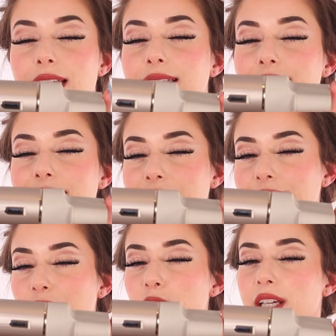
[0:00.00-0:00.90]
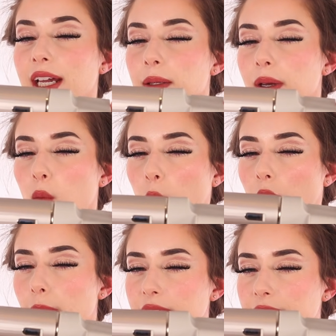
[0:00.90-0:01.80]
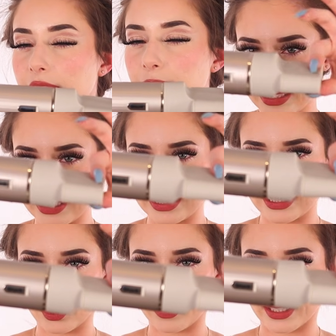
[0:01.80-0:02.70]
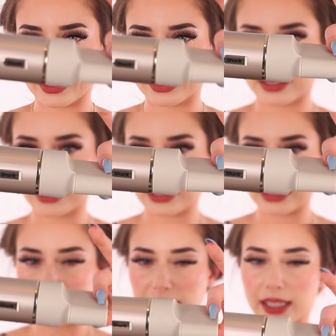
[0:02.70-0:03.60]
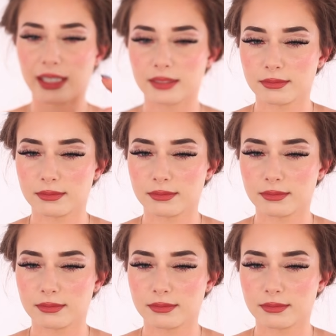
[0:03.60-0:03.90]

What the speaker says: a little tiny bit wobbly, little bit, like,